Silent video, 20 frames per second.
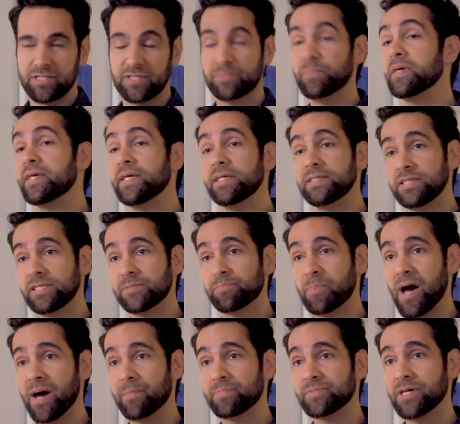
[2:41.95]
Speakeasies
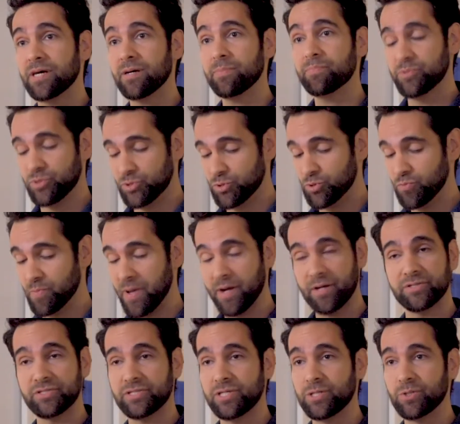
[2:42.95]
popped up, true
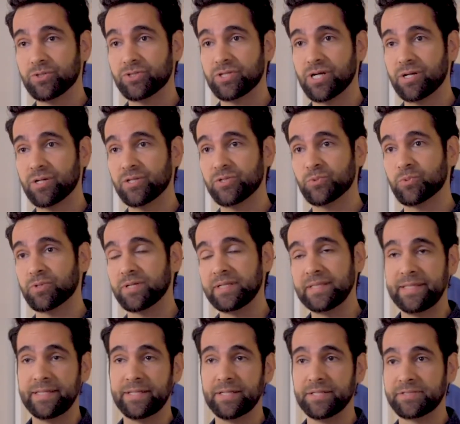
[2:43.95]
maraschino cherries were
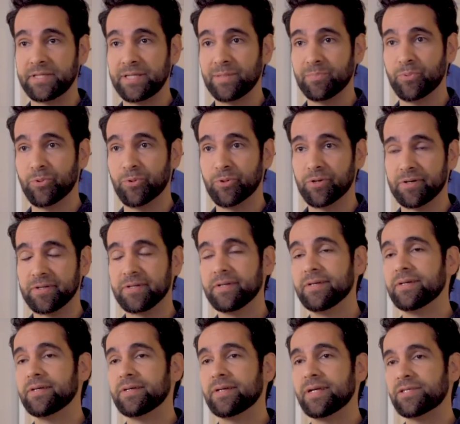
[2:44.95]
illegal to import,
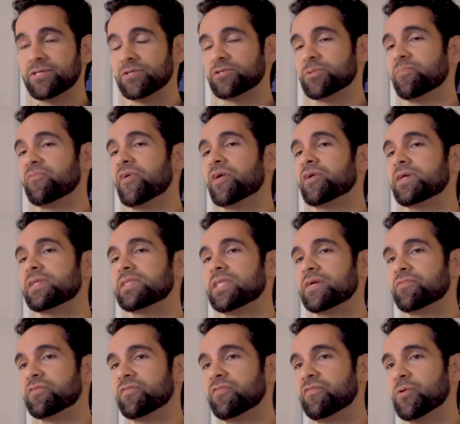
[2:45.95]
and so some very
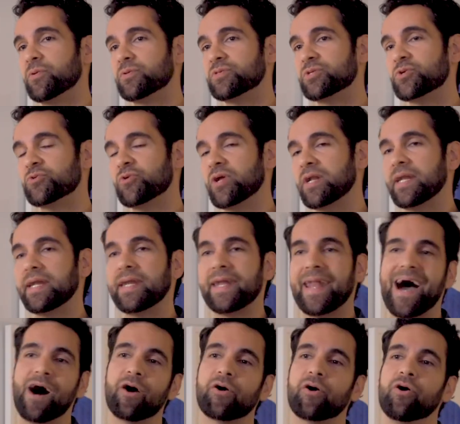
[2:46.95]
clever folks created
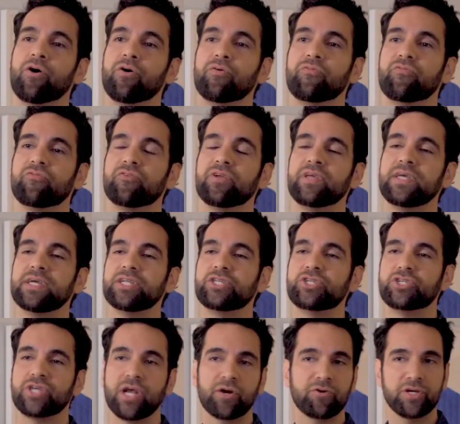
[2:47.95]
an alcohol-free
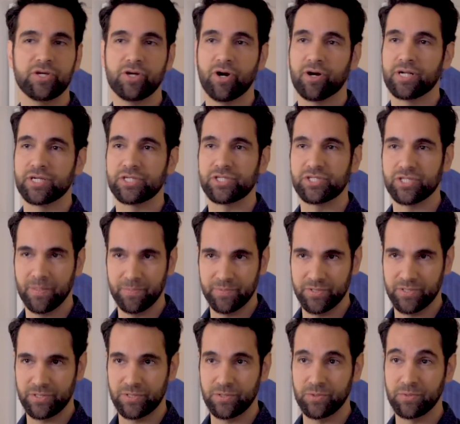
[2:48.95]
cherry garnish
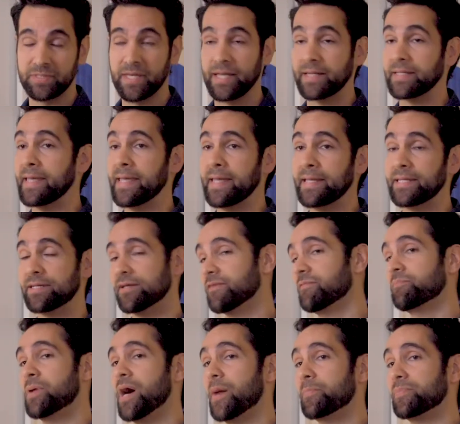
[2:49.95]
substitute that gained
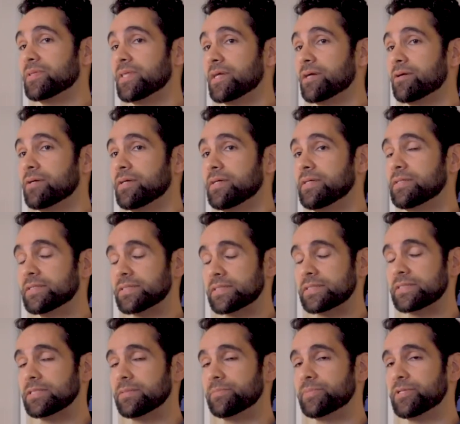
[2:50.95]
enough popularity to
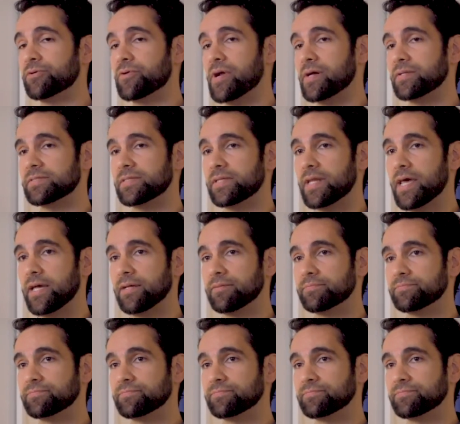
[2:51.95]
still be around today.